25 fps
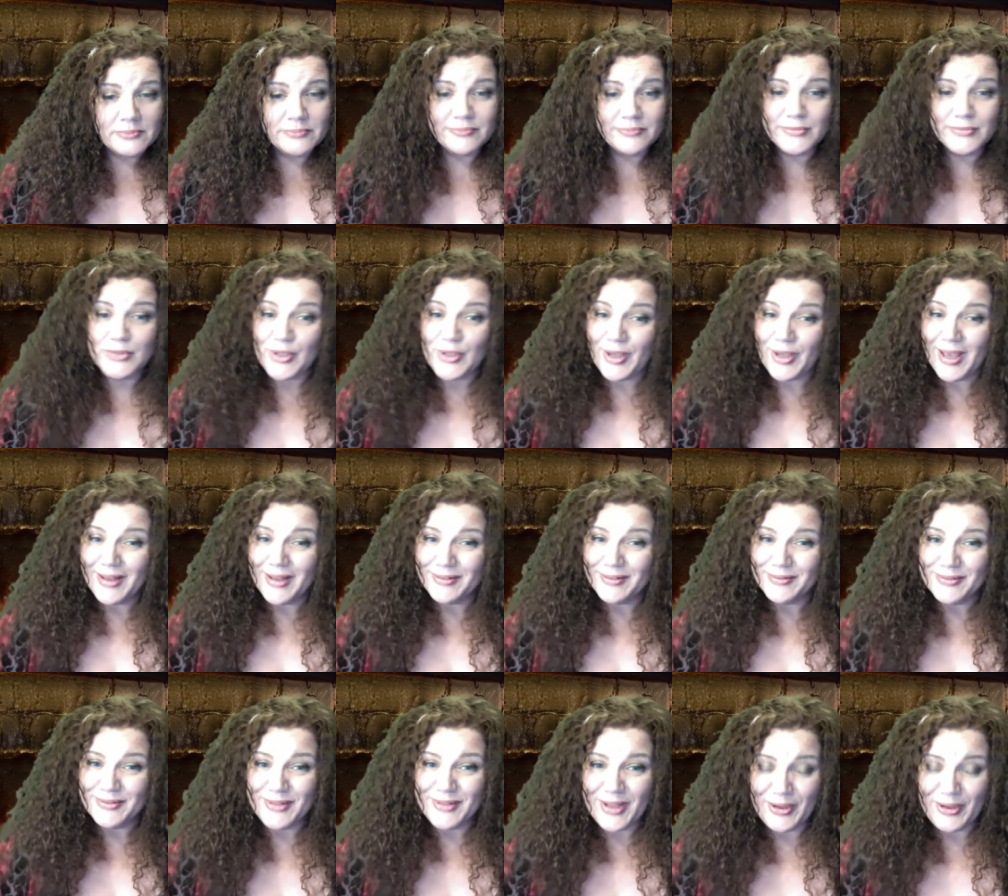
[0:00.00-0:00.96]
So yeah,
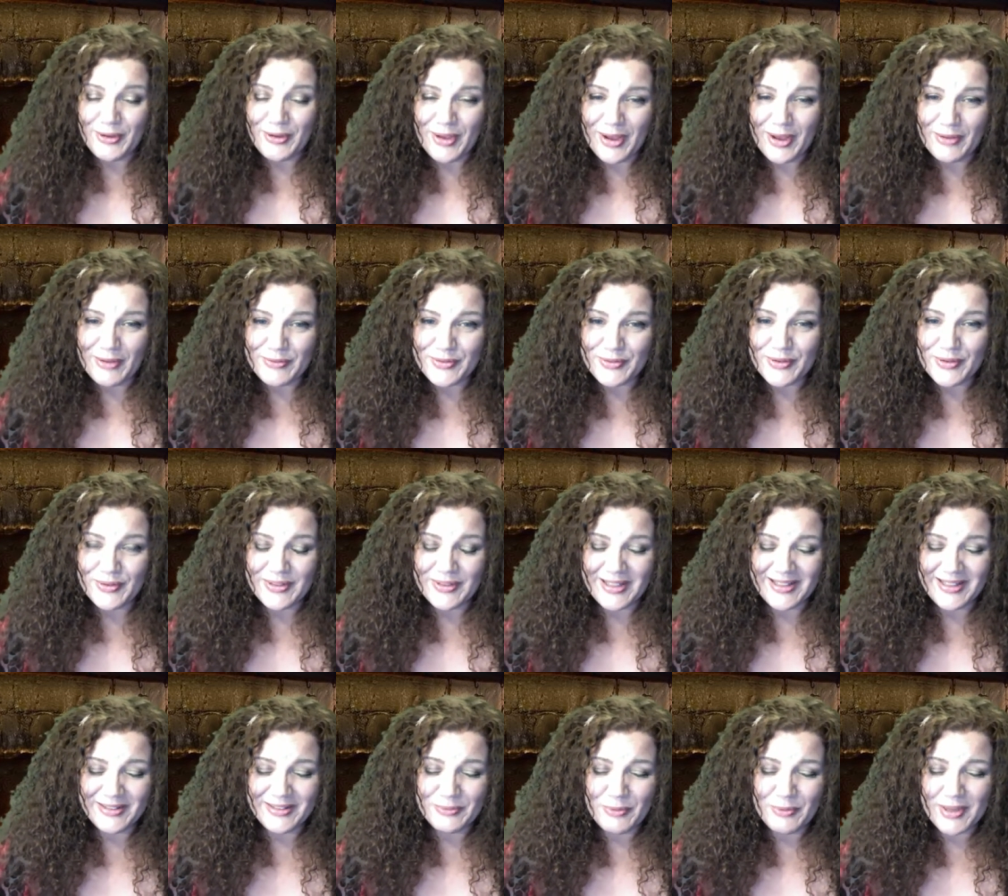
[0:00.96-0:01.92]
now you have
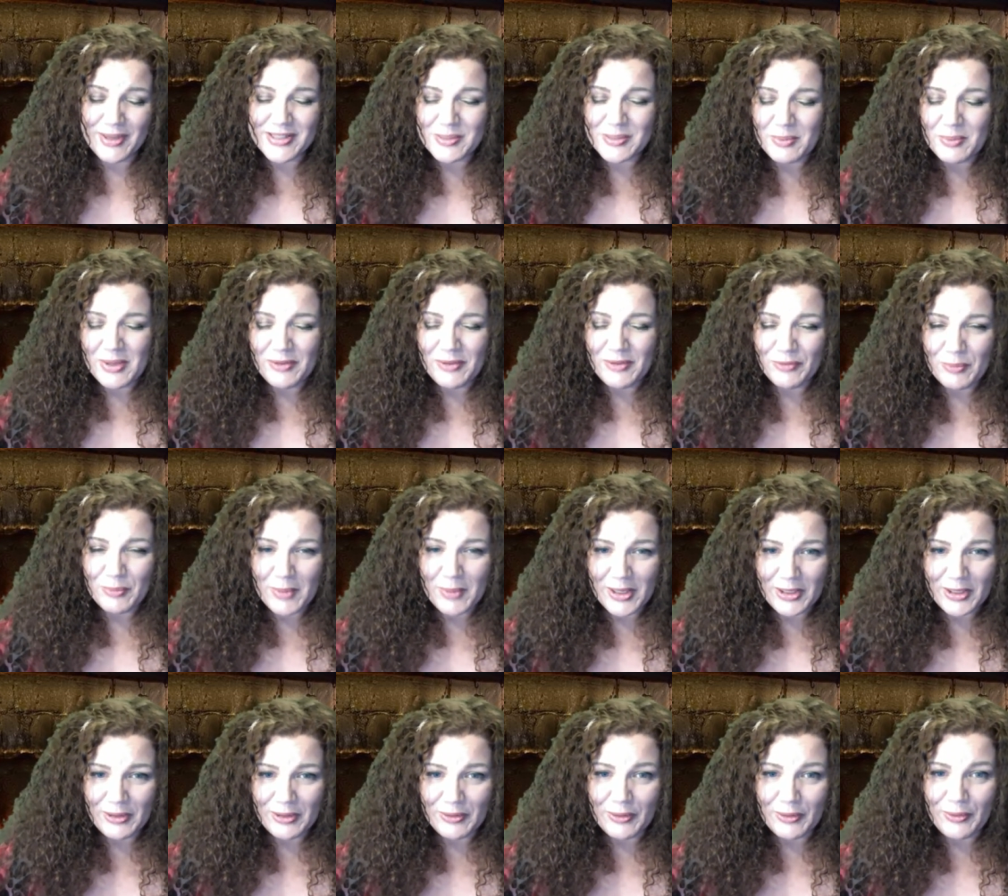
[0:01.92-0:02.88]
a recipe for
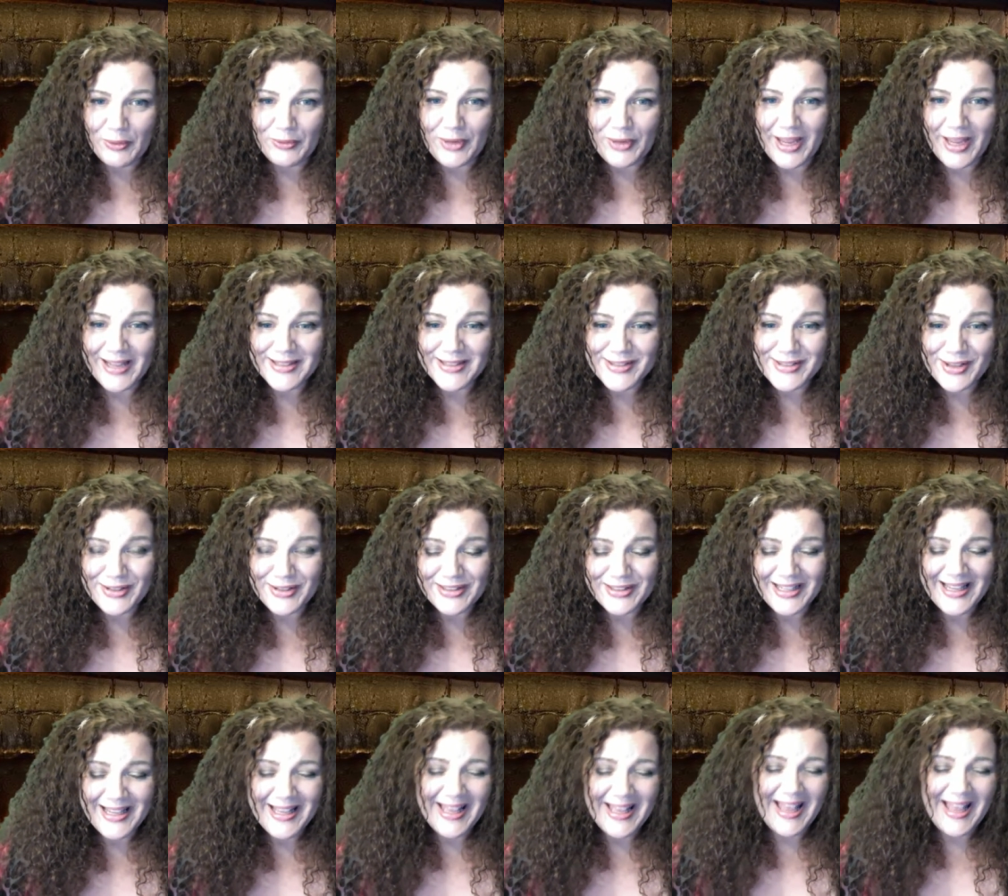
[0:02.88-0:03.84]
making your own egg salt,
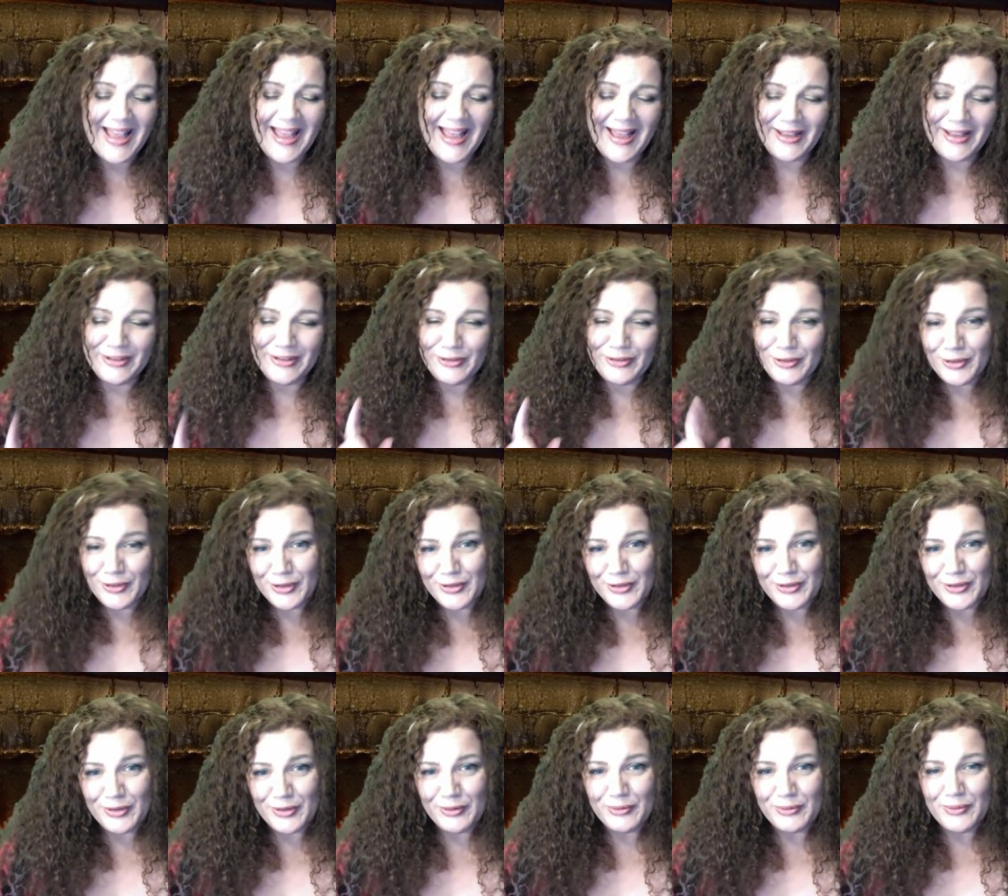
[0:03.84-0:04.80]
and you can
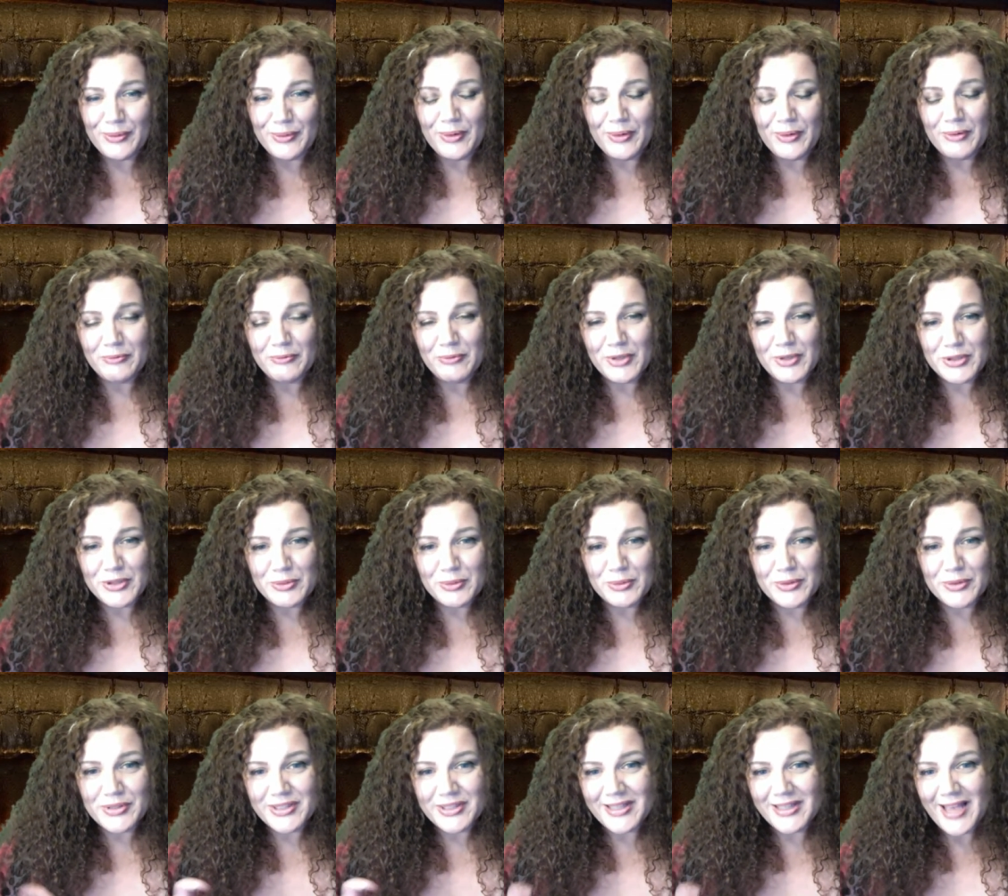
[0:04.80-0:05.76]
do
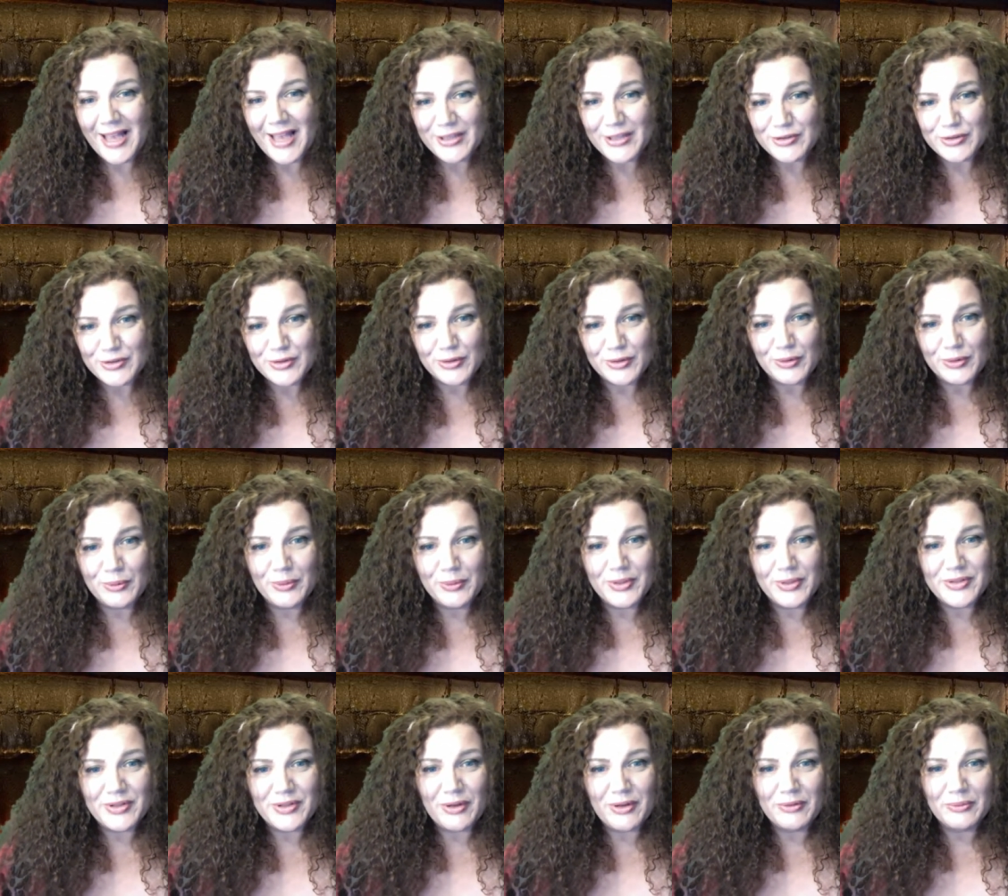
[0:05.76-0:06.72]
rituals and cast your circle
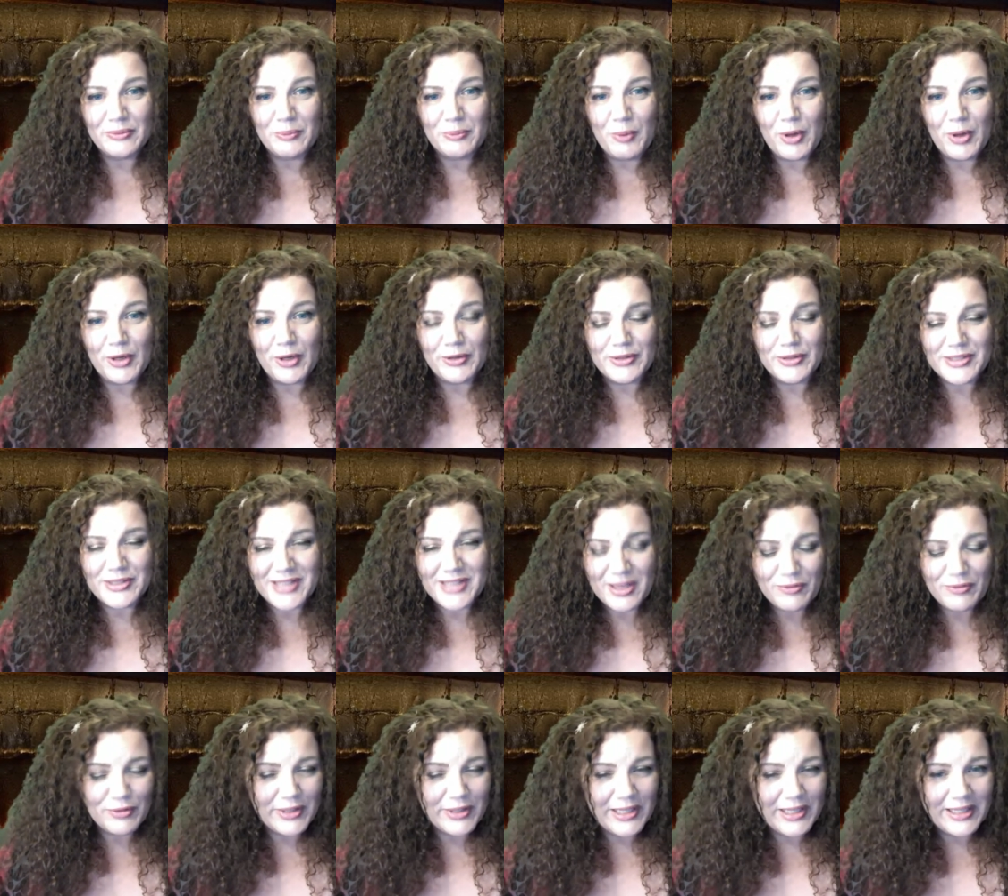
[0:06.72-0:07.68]
with salt and water
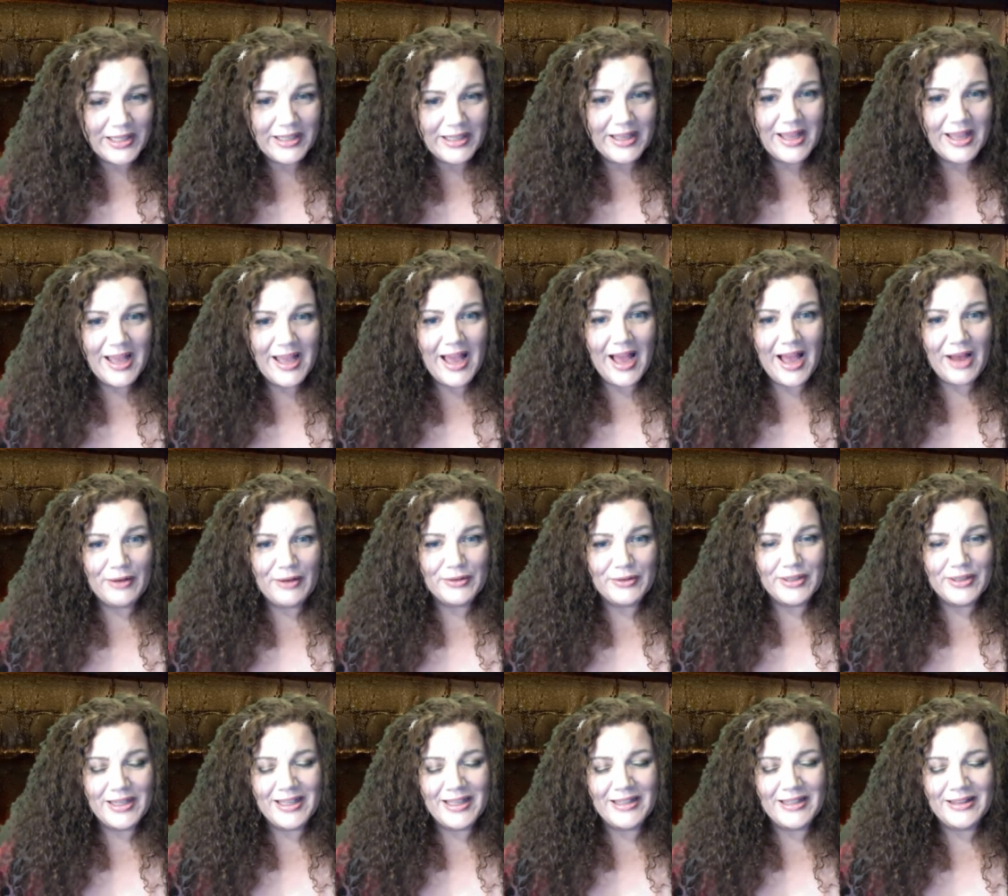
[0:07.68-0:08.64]
safely out
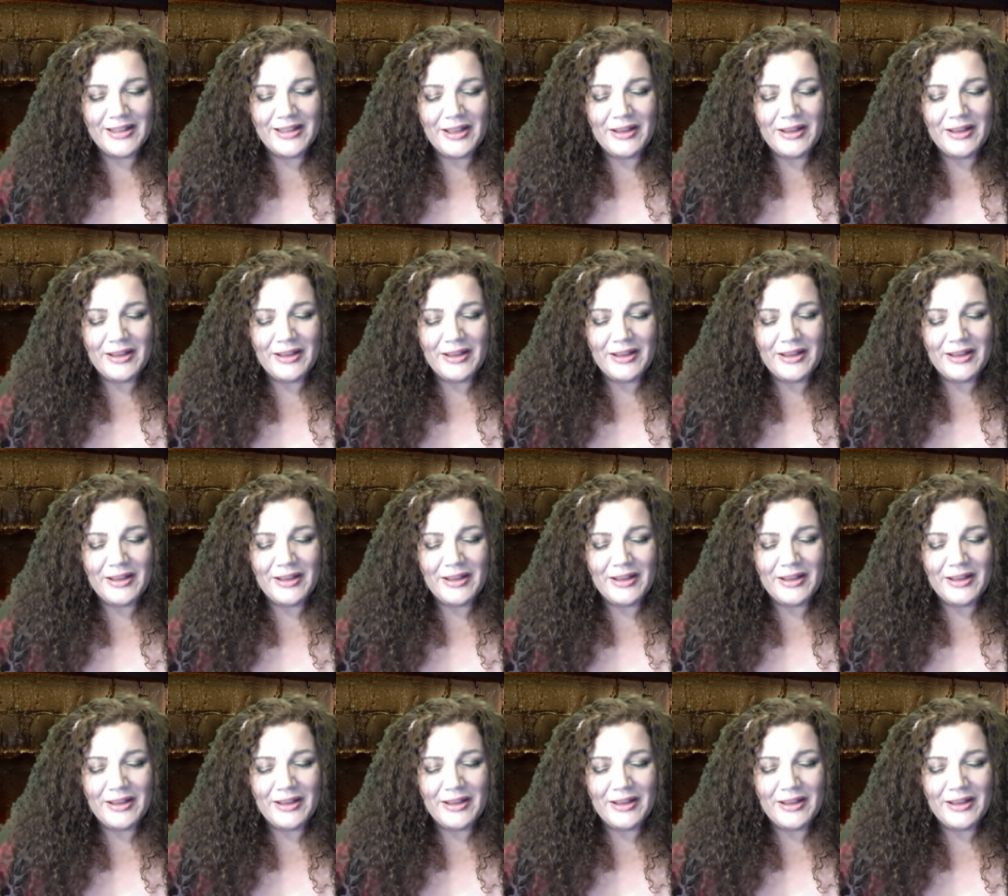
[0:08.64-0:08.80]
in